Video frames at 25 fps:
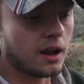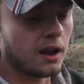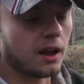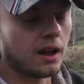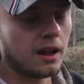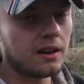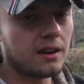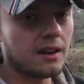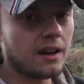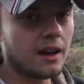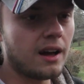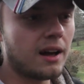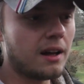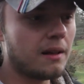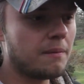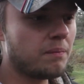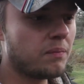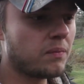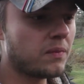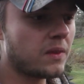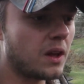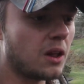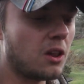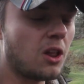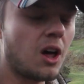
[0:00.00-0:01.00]
And a
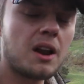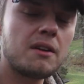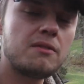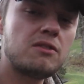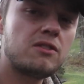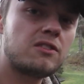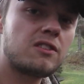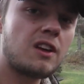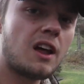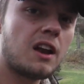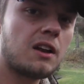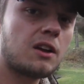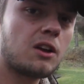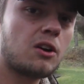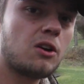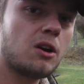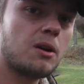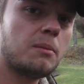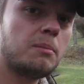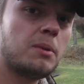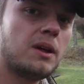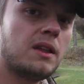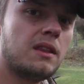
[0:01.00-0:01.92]
lot of you said it could have